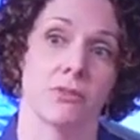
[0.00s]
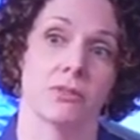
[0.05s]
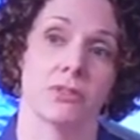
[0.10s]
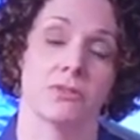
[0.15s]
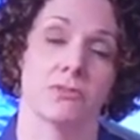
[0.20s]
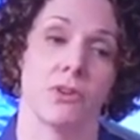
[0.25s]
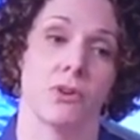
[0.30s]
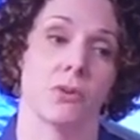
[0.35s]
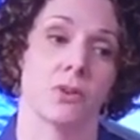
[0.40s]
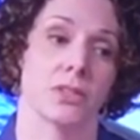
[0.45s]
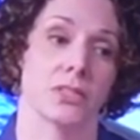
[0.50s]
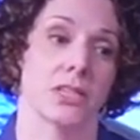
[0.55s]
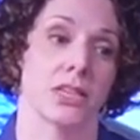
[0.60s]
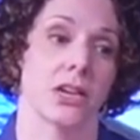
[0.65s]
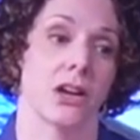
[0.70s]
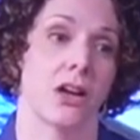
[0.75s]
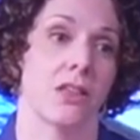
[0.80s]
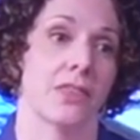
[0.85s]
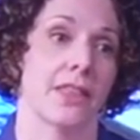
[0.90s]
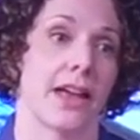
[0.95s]
it was
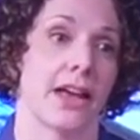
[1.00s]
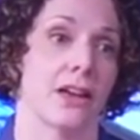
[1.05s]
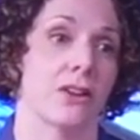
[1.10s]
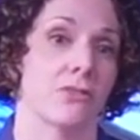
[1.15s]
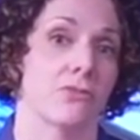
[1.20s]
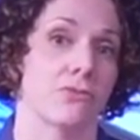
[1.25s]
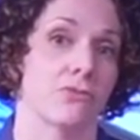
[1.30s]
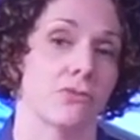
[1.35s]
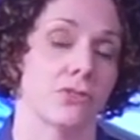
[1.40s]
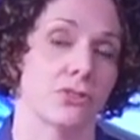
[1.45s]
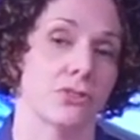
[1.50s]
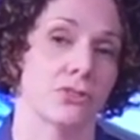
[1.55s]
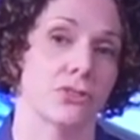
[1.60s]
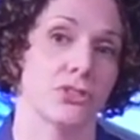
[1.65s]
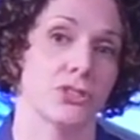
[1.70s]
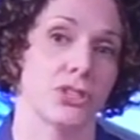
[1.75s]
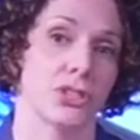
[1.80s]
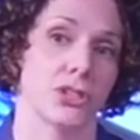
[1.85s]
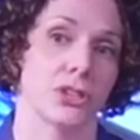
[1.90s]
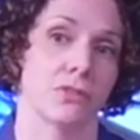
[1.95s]
focusing on that
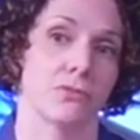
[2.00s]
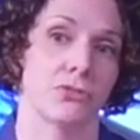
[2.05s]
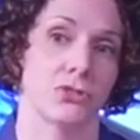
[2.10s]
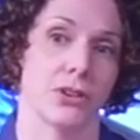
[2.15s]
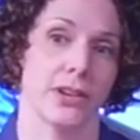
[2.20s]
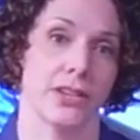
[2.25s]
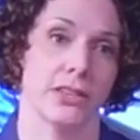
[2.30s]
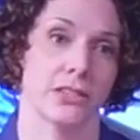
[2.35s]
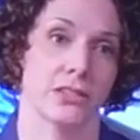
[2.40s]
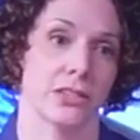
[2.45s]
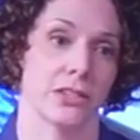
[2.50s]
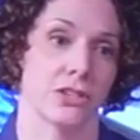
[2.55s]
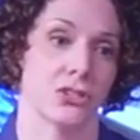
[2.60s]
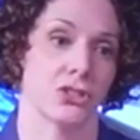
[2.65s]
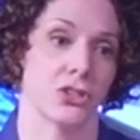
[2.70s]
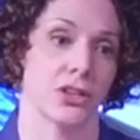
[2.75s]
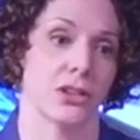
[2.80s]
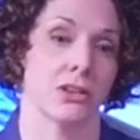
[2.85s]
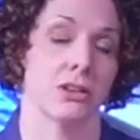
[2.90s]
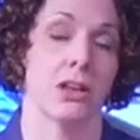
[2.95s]
first year of
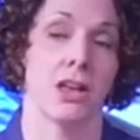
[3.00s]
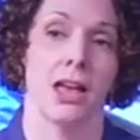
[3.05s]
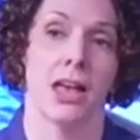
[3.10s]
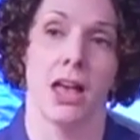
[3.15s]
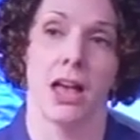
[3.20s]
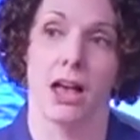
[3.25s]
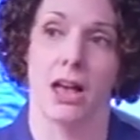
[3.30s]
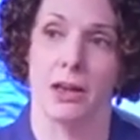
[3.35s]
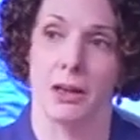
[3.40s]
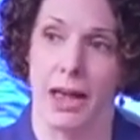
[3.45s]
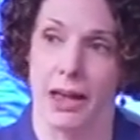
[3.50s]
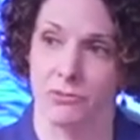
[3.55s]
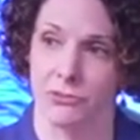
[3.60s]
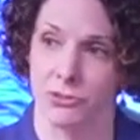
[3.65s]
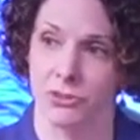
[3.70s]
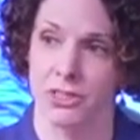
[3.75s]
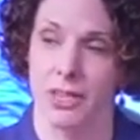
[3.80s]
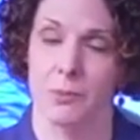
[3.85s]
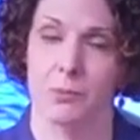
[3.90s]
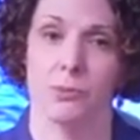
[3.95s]
transition uh,
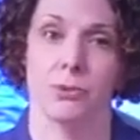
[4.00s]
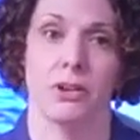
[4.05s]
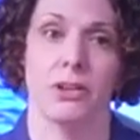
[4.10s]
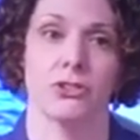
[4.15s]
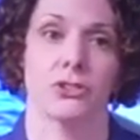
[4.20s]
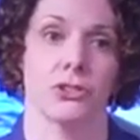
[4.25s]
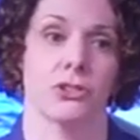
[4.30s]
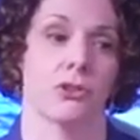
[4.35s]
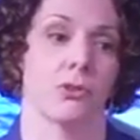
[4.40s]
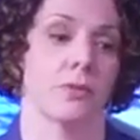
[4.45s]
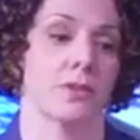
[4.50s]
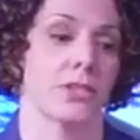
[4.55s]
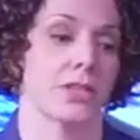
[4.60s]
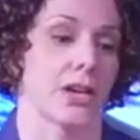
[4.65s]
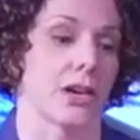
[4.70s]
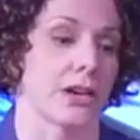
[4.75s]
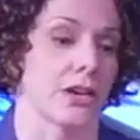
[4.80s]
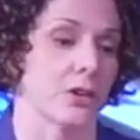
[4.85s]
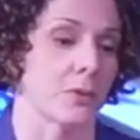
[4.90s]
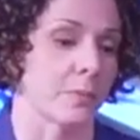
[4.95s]
after separation or
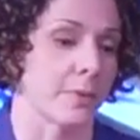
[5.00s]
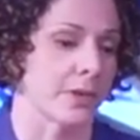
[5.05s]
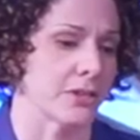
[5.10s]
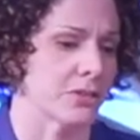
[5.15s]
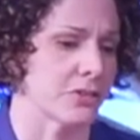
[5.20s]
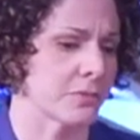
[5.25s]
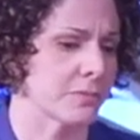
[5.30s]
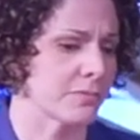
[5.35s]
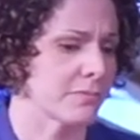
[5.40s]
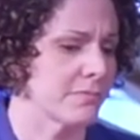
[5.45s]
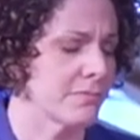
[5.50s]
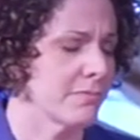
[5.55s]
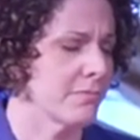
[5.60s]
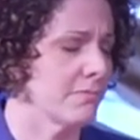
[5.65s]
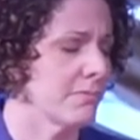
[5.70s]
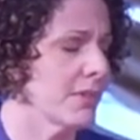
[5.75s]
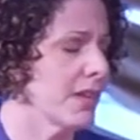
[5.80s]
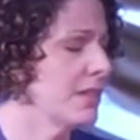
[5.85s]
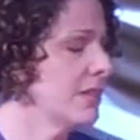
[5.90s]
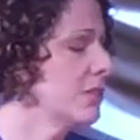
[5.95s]
retirement.
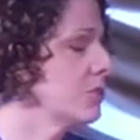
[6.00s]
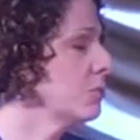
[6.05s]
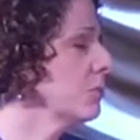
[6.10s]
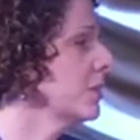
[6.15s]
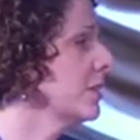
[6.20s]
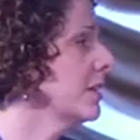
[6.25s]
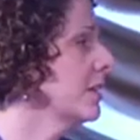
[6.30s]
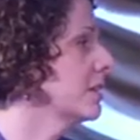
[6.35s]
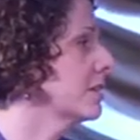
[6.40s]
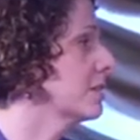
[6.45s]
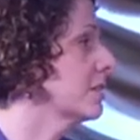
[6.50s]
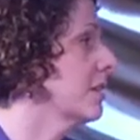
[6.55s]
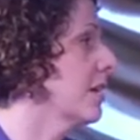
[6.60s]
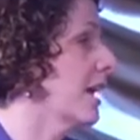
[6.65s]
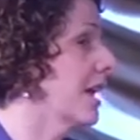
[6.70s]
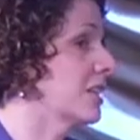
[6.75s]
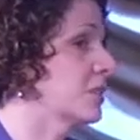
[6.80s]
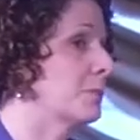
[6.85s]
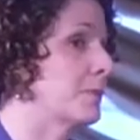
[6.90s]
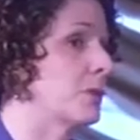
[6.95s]
And this really is,
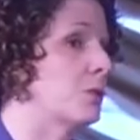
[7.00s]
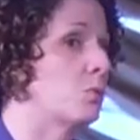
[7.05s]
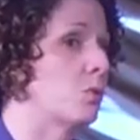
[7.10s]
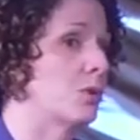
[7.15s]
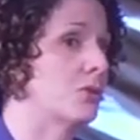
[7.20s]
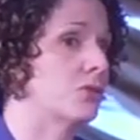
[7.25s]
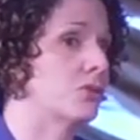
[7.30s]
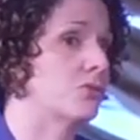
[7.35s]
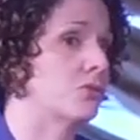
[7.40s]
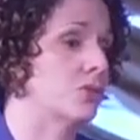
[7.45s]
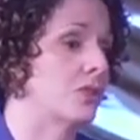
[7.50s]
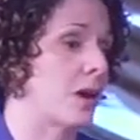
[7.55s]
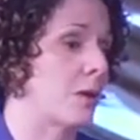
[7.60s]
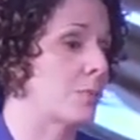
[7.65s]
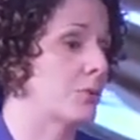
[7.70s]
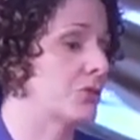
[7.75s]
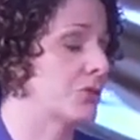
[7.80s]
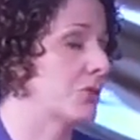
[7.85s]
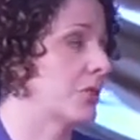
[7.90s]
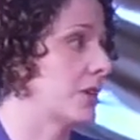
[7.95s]
has been a wonderful
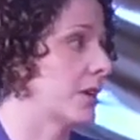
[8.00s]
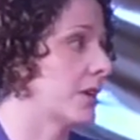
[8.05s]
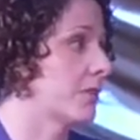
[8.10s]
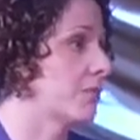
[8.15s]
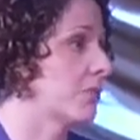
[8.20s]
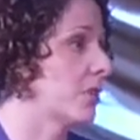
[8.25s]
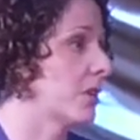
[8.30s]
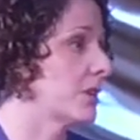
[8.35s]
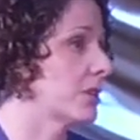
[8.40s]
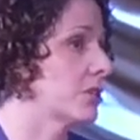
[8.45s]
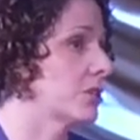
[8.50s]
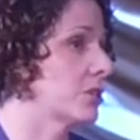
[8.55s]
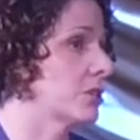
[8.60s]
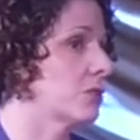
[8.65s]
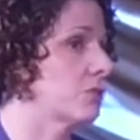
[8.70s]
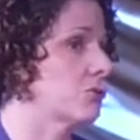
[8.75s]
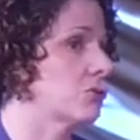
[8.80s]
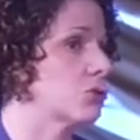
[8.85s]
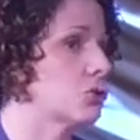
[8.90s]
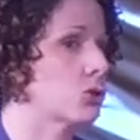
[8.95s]
opportunity for us
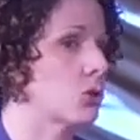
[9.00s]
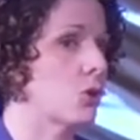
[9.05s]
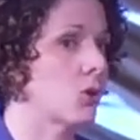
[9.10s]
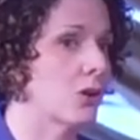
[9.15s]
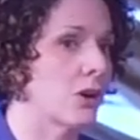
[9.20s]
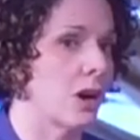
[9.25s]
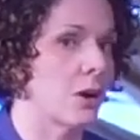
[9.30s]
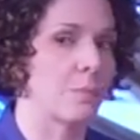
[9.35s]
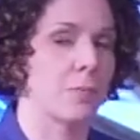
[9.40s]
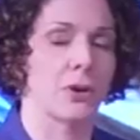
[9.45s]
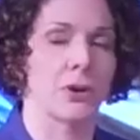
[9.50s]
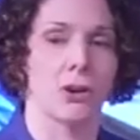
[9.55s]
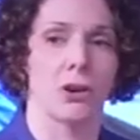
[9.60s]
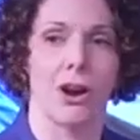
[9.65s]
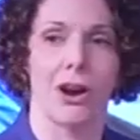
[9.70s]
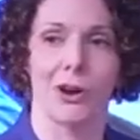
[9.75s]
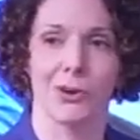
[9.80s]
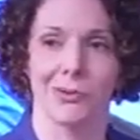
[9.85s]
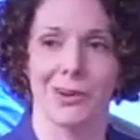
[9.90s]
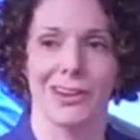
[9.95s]
to shore up our
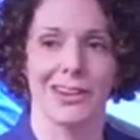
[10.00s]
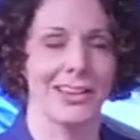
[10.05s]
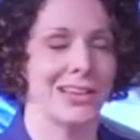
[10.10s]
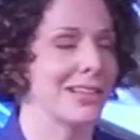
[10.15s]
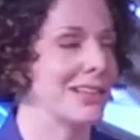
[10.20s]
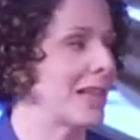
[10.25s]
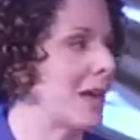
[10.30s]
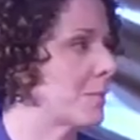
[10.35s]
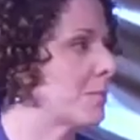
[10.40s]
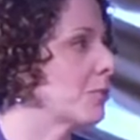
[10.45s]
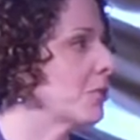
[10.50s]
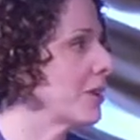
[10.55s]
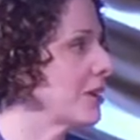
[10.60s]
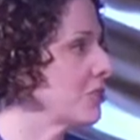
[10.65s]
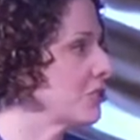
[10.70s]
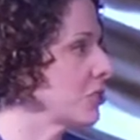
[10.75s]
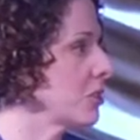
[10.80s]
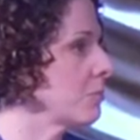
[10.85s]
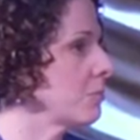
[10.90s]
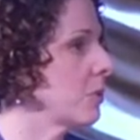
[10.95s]
already
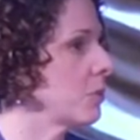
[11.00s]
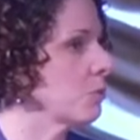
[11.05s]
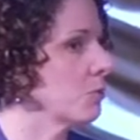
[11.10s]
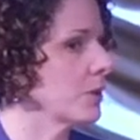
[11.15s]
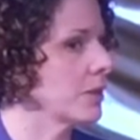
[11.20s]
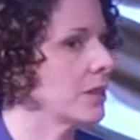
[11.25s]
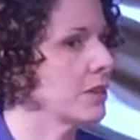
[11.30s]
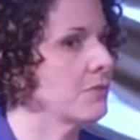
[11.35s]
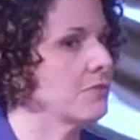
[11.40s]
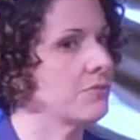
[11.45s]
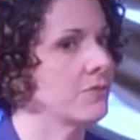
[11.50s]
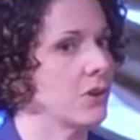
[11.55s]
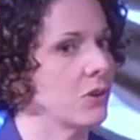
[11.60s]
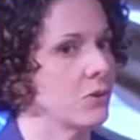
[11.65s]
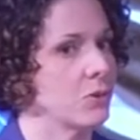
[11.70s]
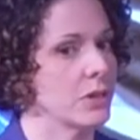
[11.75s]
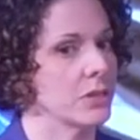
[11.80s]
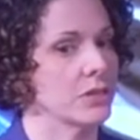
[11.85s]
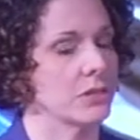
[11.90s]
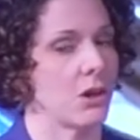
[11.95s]
collaboration, but really
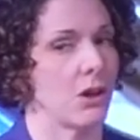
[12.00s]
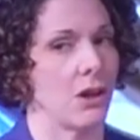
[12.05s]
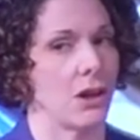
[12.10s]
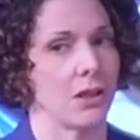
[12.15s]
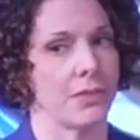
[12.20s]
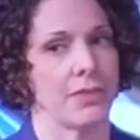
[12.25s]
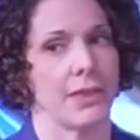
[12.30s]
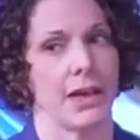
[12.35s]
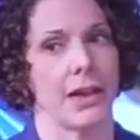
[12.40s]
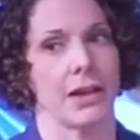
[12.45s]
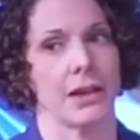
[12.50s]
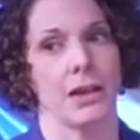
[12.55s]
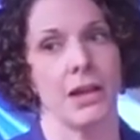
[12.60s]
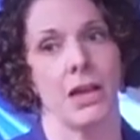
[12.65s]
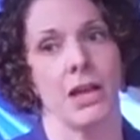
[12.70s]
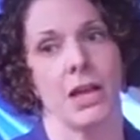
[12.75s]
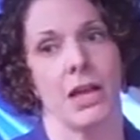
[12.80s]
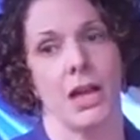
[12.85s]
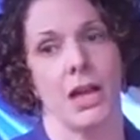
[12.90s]
focus on that